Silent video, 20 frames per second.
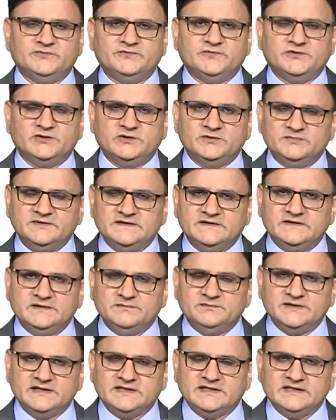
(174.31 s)
form is the
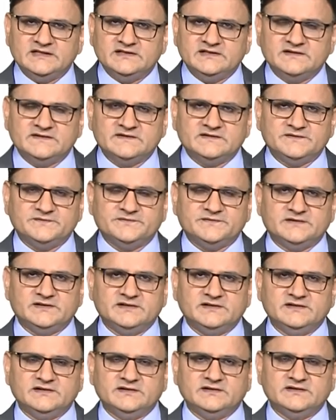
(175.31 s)
mechanics of
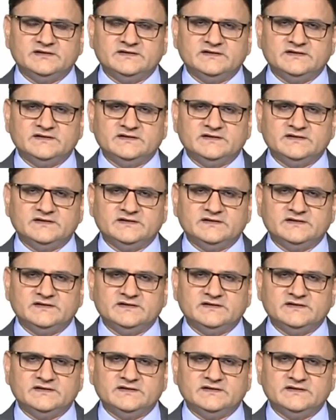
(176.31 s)
writing,